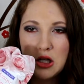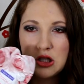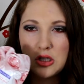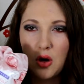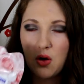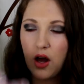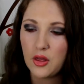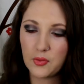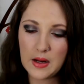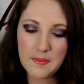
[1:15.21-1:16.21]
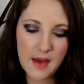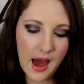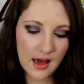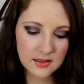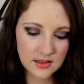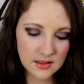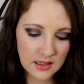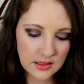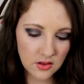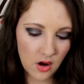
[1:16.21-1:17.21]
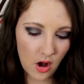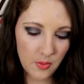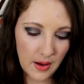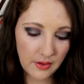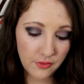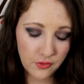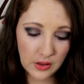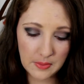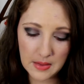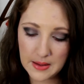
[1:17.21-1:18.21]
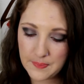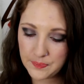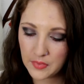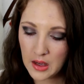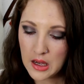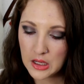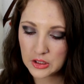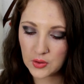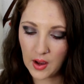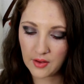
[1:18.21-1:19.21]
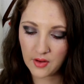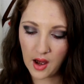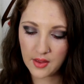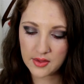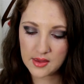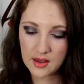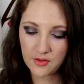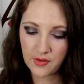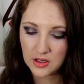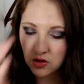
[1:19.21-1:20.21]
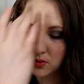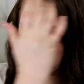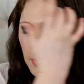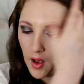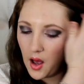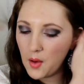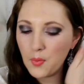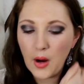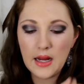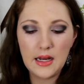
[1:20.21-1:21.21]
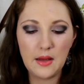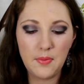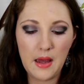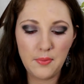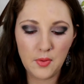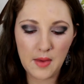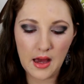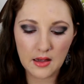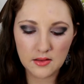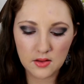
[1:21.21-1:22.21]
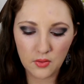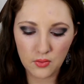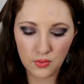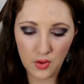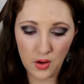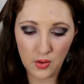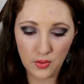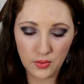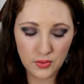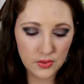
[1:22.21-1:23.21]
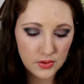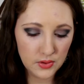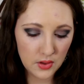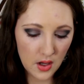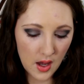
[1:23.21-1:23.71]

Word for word: So I got three masks. These are all by Freeman. So I've got the Facial uh, Brightening Paper Mask Rose.